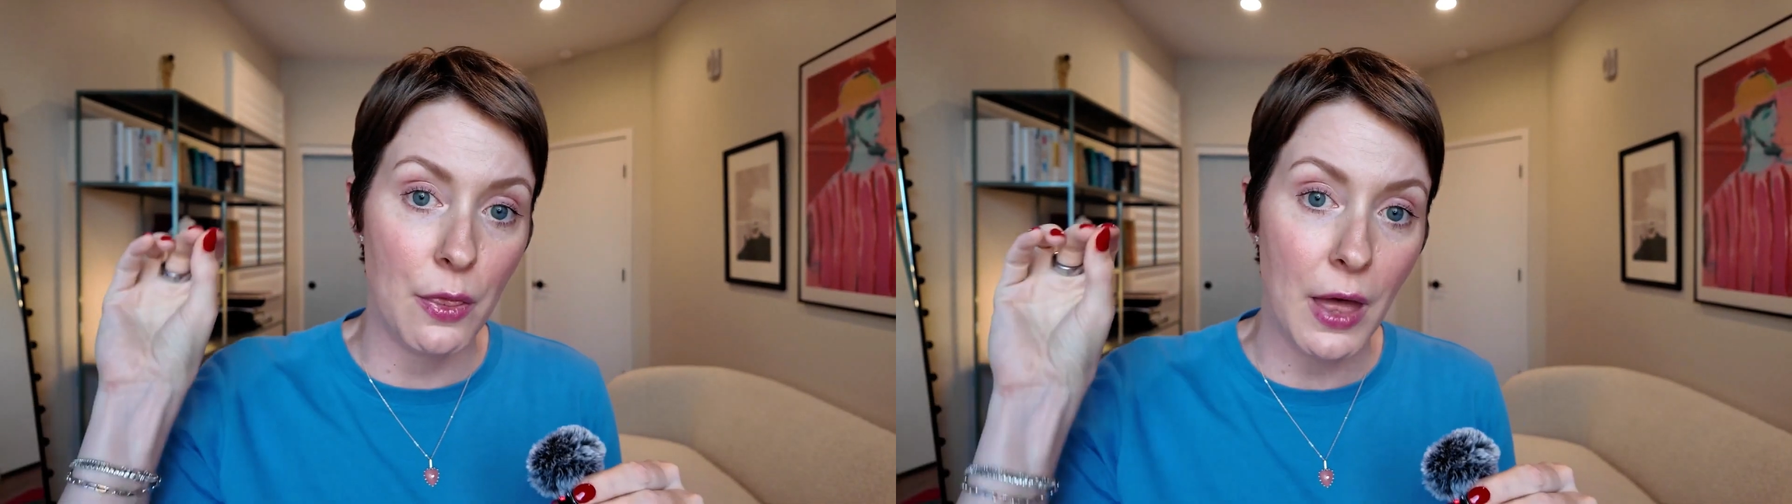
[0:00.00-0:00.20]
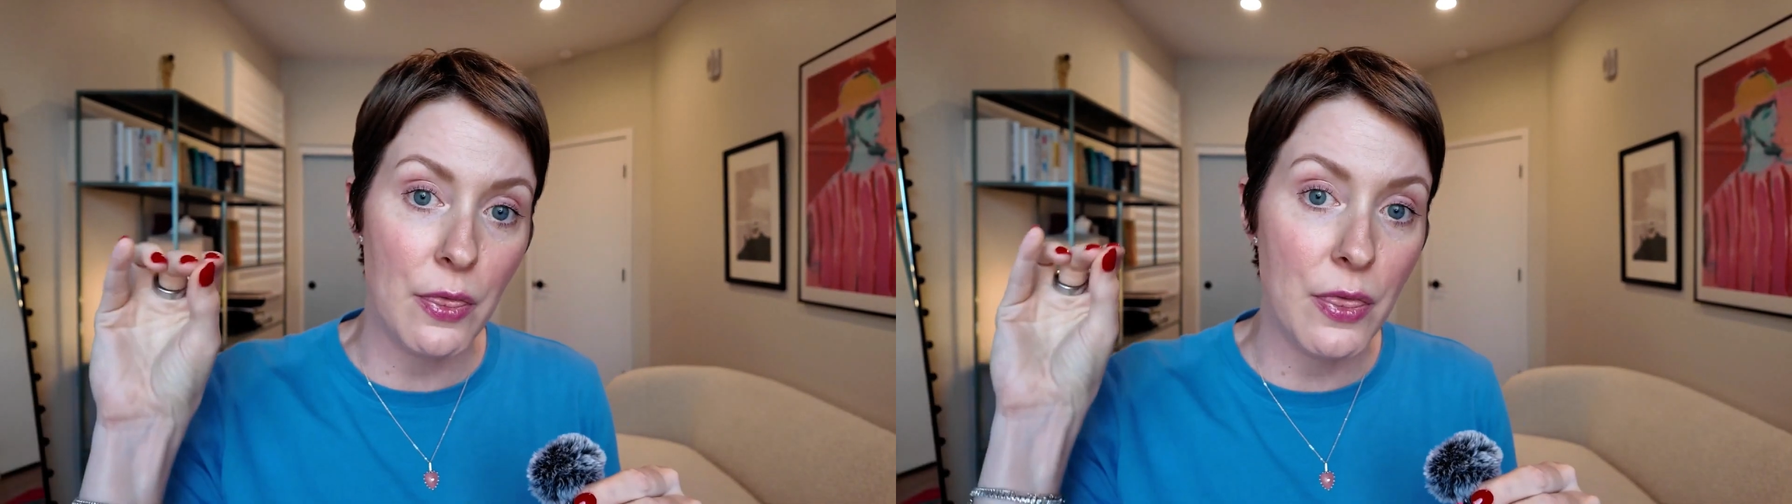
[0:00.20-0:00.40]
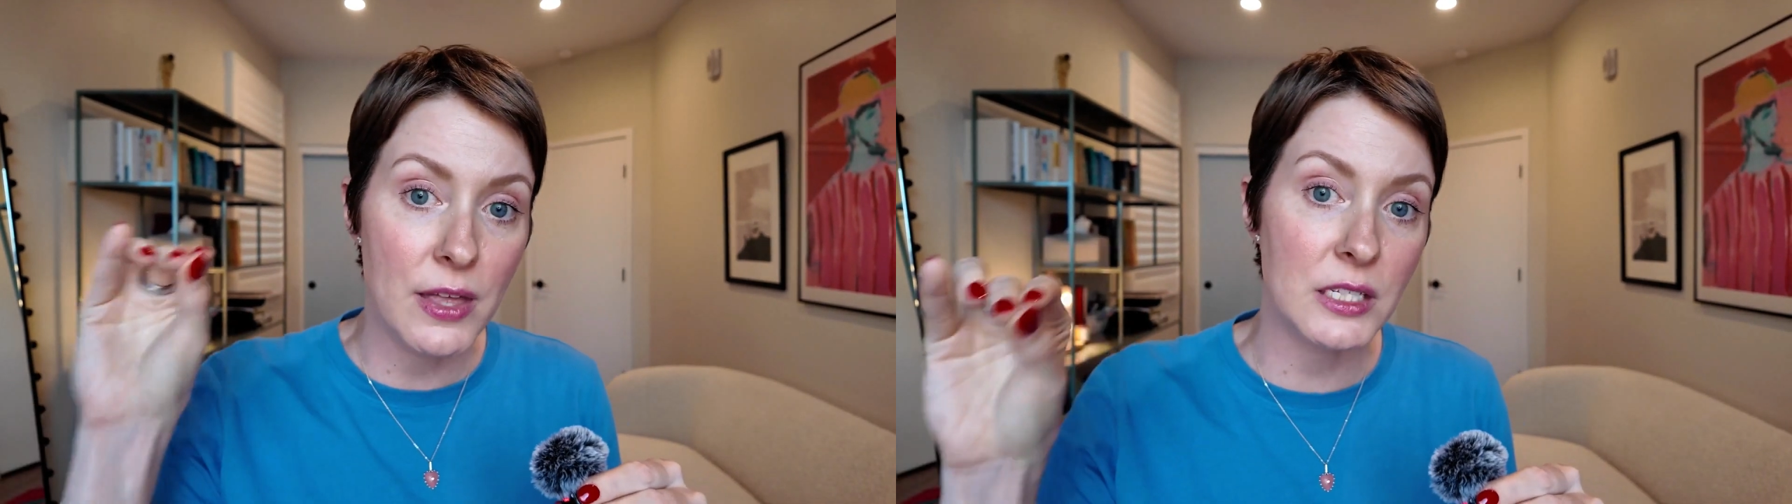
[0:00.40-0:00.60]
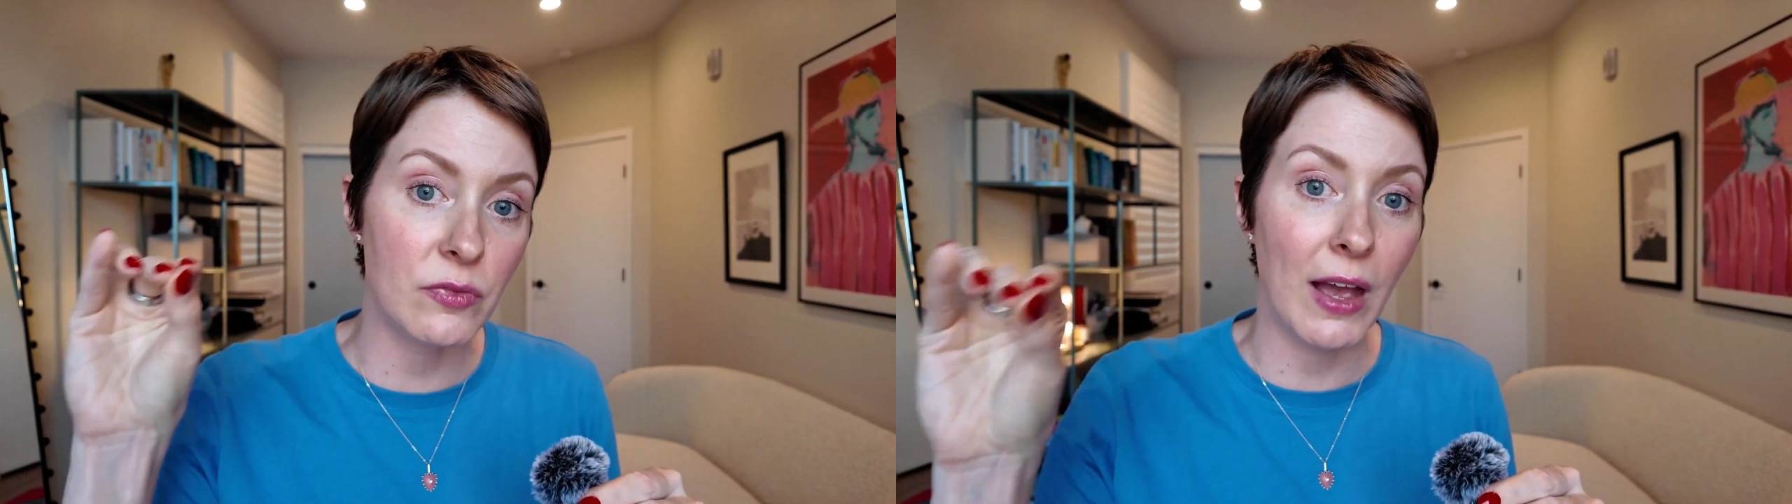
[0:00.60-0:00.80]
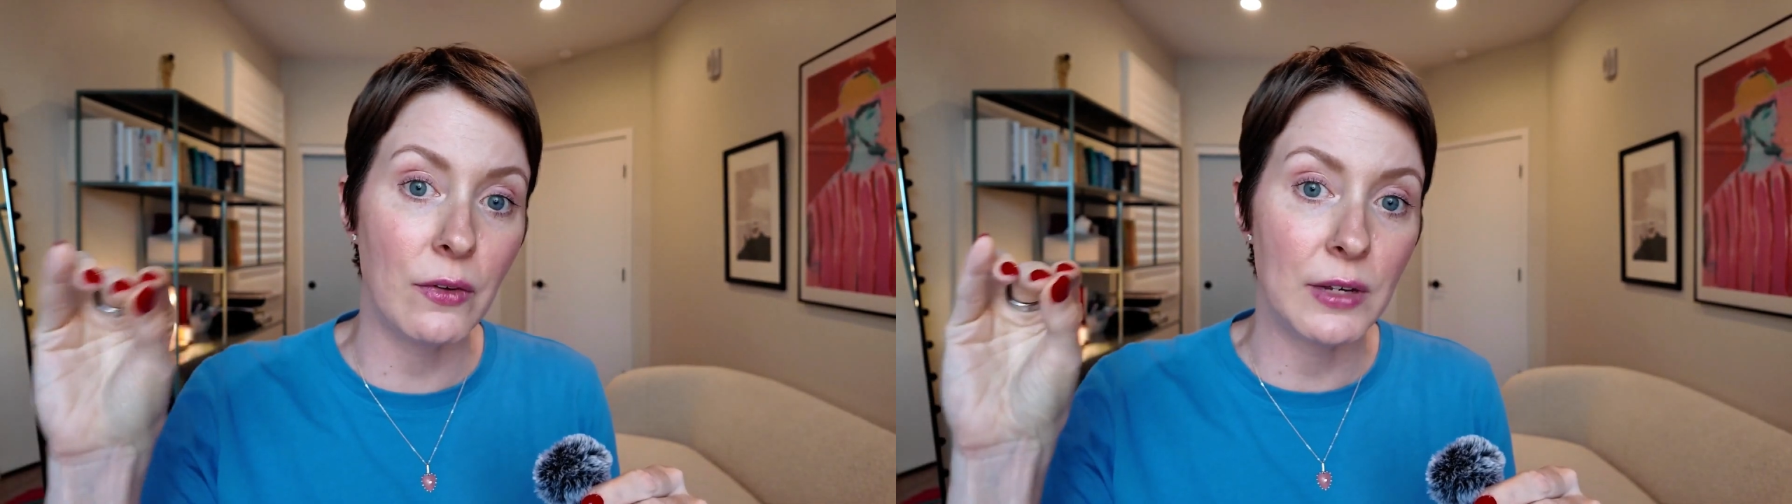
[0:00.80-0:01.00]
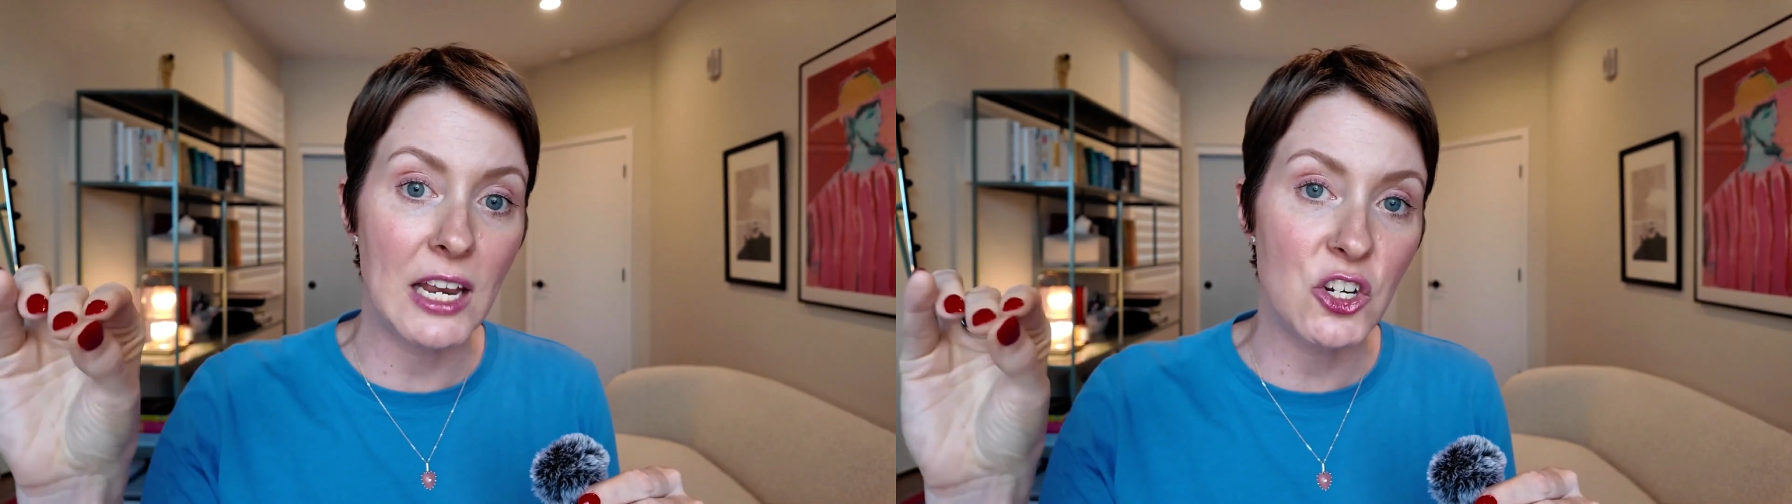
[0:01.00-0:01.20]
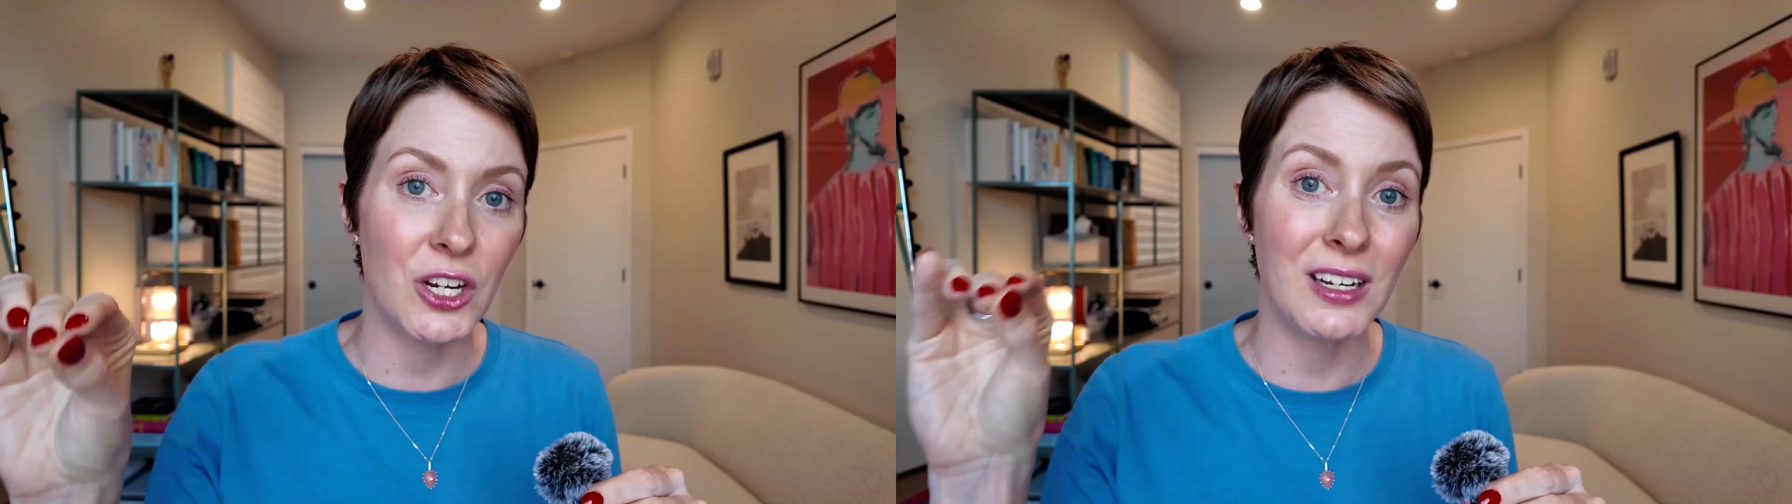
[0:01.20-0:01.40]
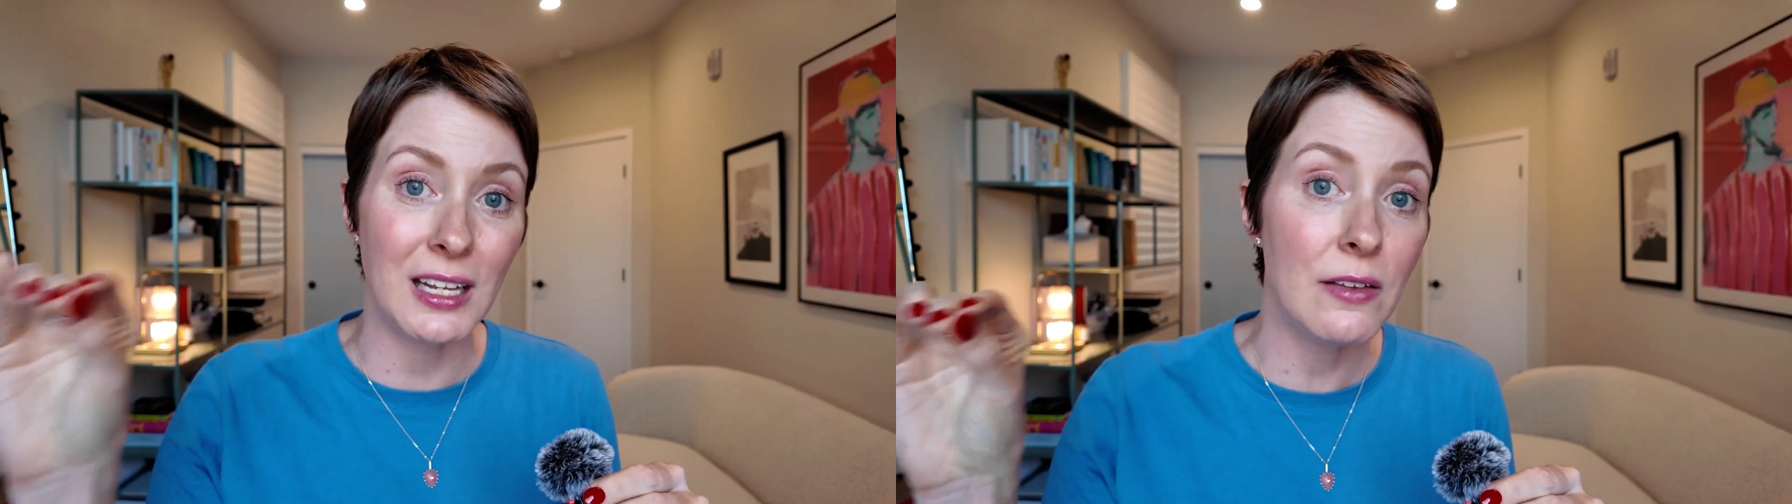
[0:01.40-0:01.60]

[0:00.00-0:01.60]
that this foundation